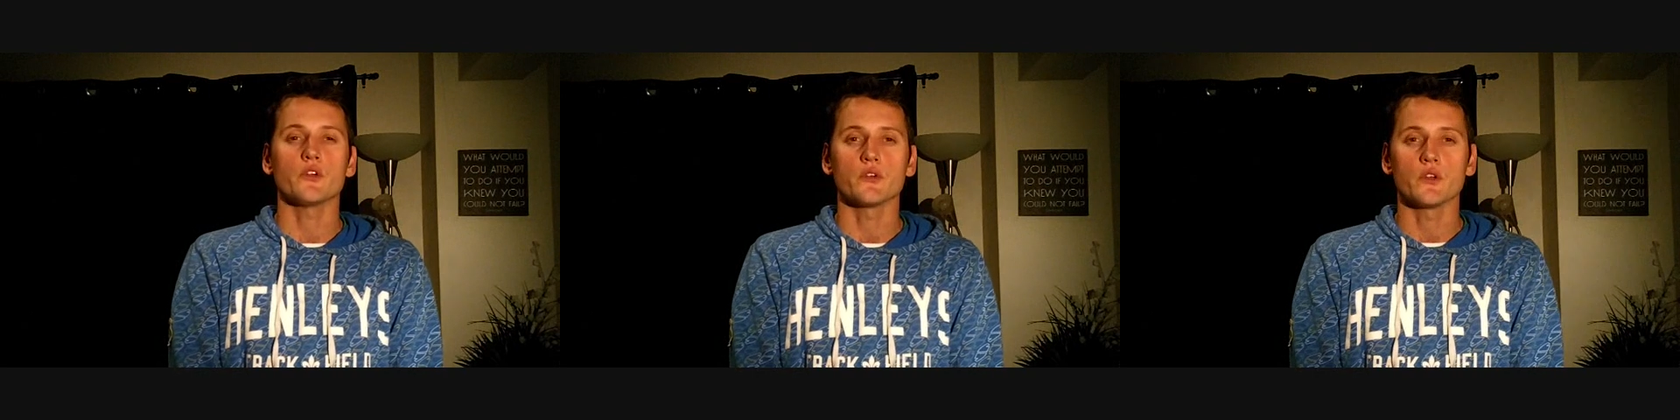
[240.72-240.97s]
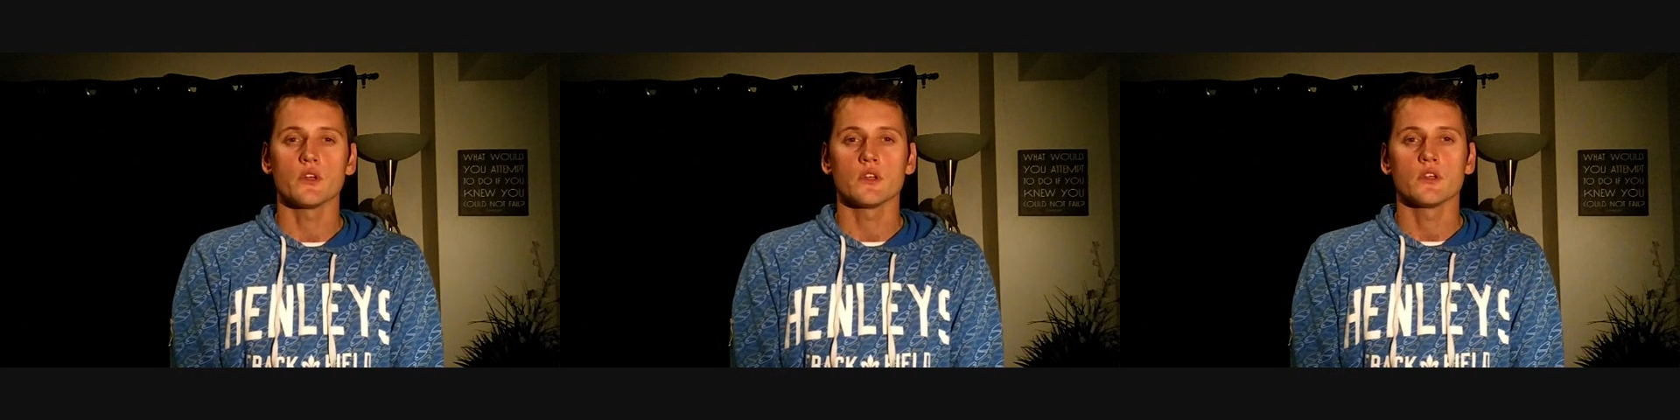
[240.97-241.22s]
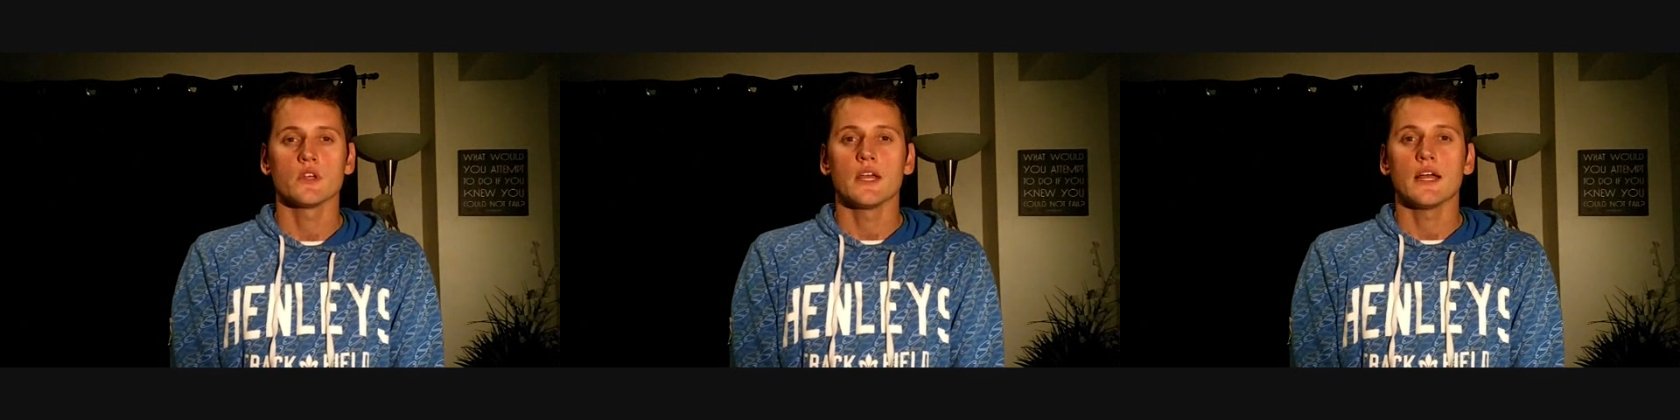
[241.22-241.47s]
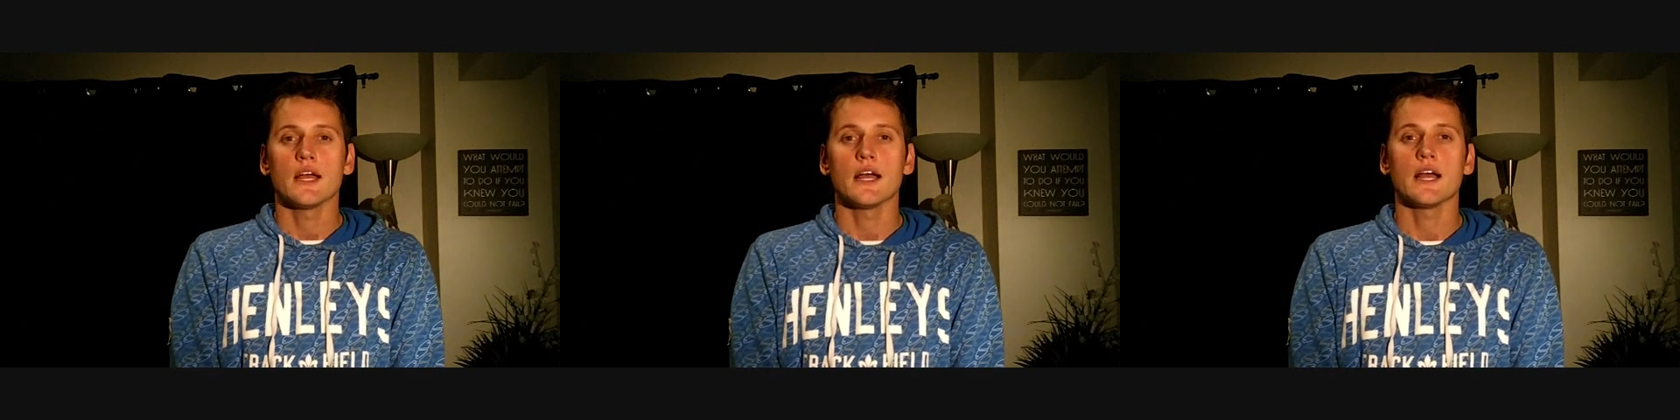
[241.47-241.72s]
you.
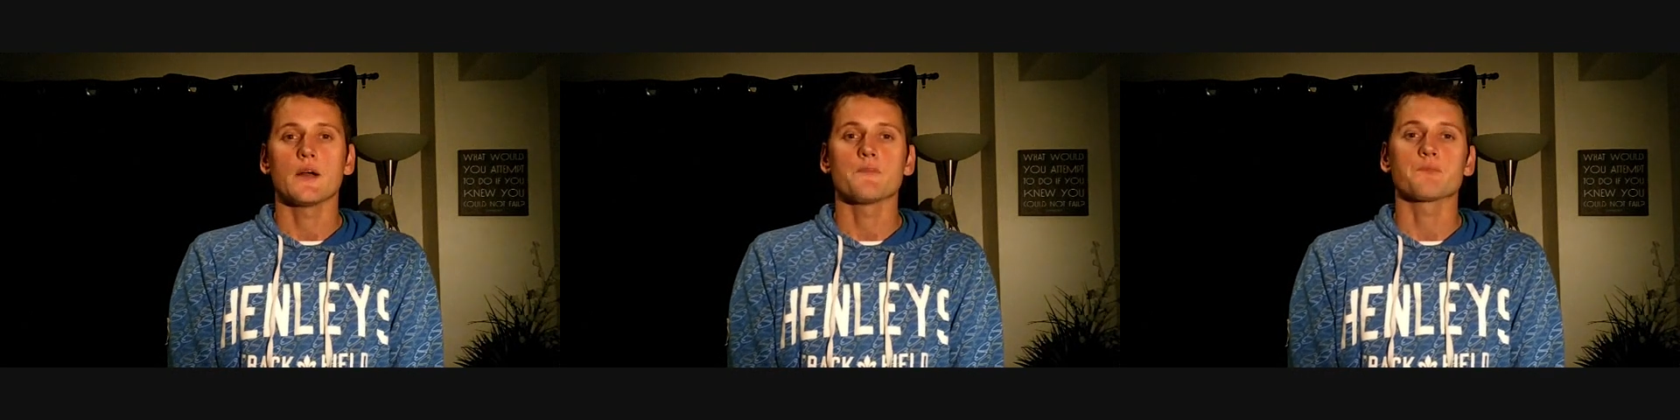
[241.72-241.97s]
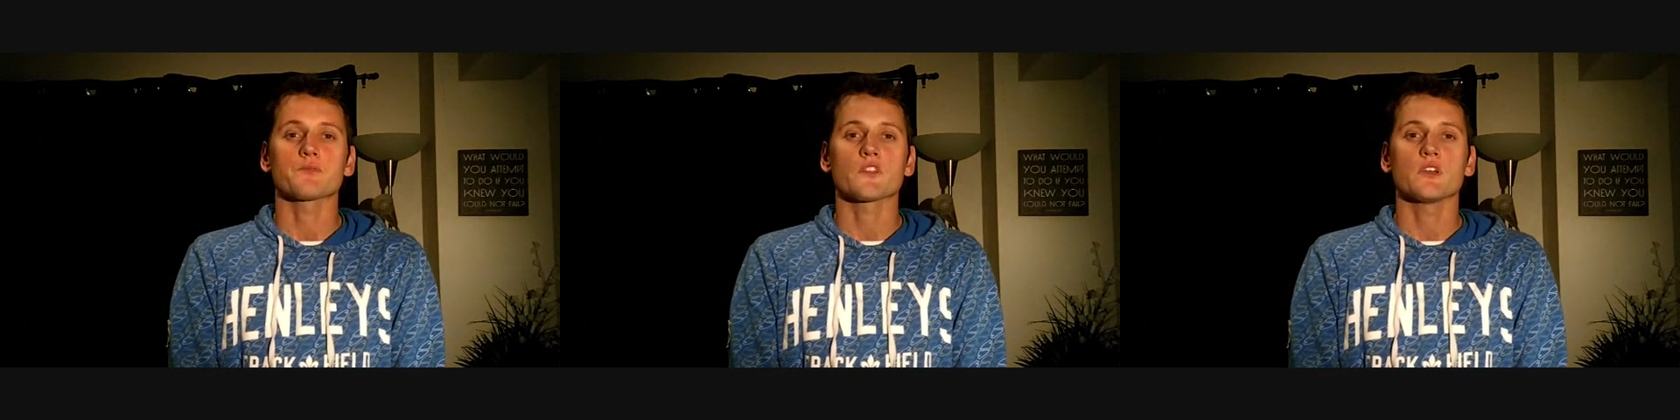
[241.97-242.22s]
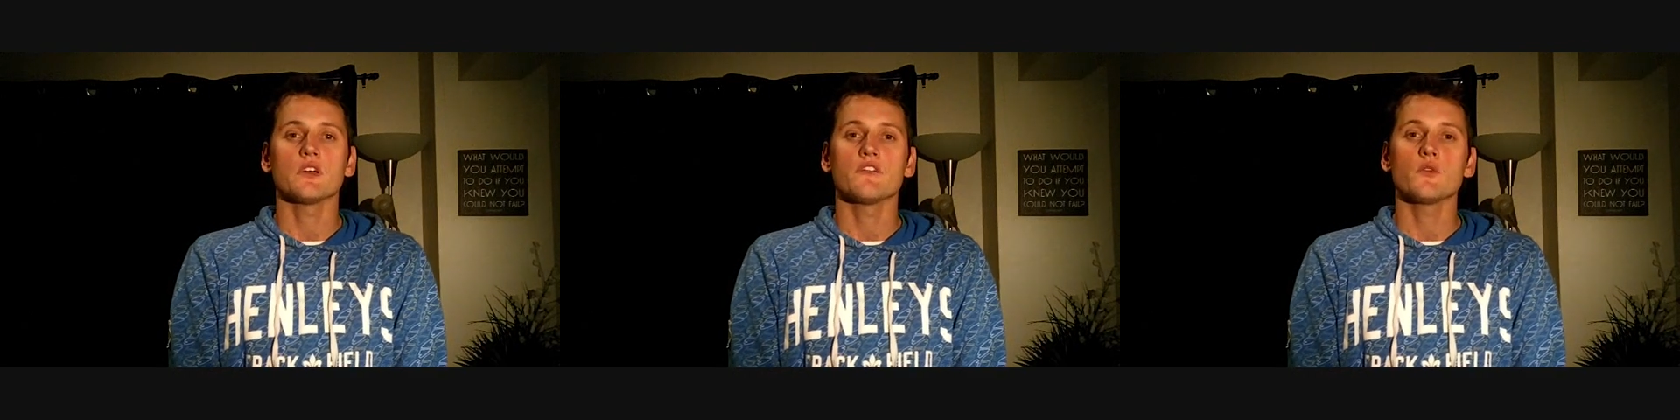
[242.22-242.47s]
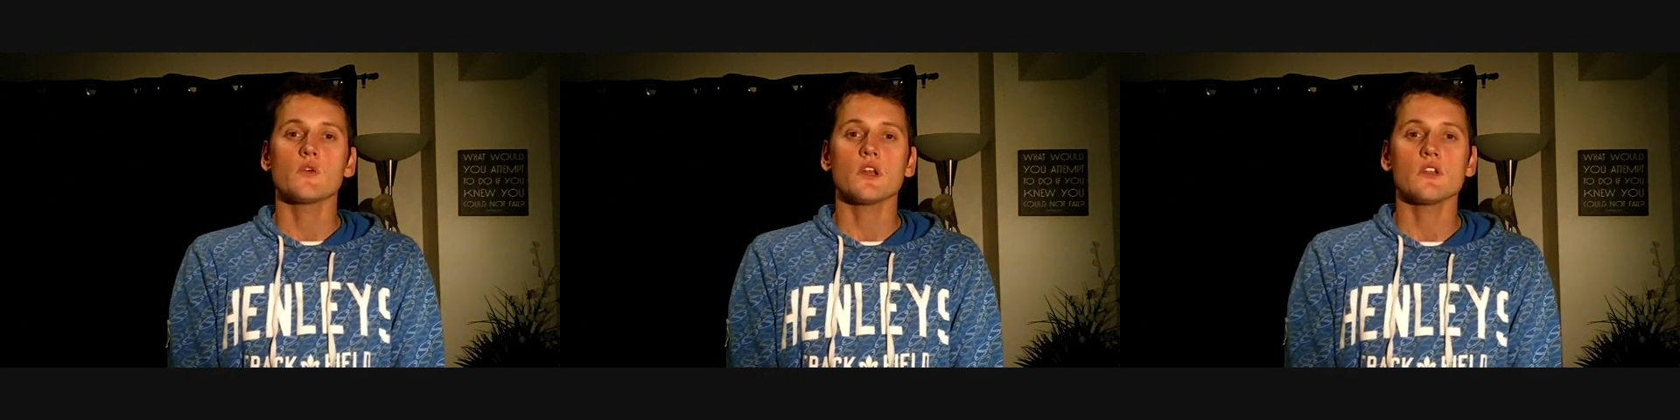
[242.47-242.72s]

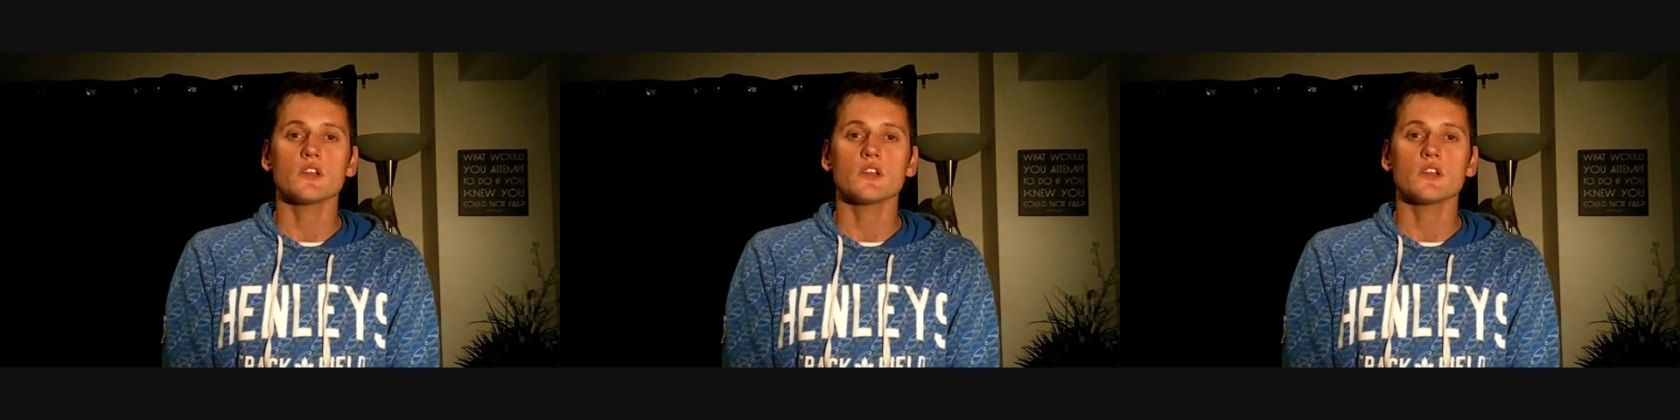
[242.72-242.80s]
If you want